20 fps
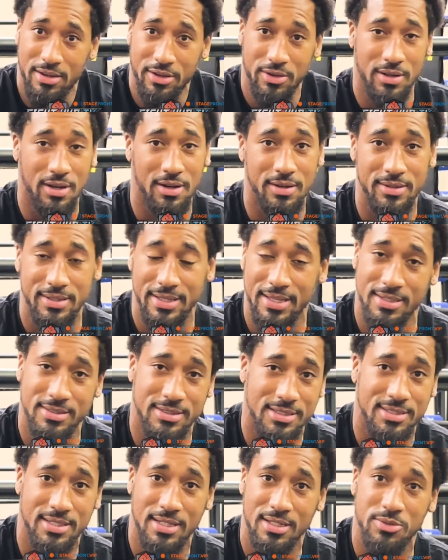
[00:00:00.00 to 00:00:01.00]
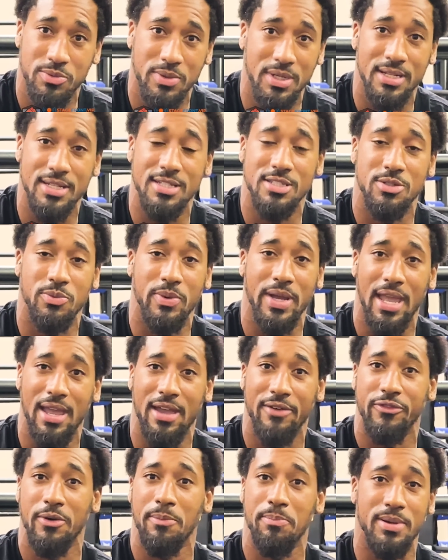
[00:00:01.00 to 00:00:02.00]
You know, it just is what it is. We're
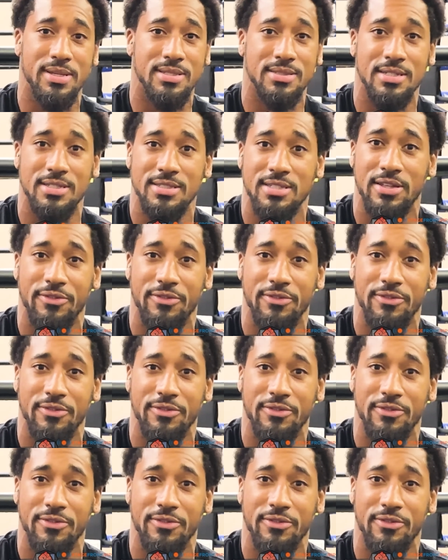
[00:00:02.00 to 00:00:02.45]
here for business.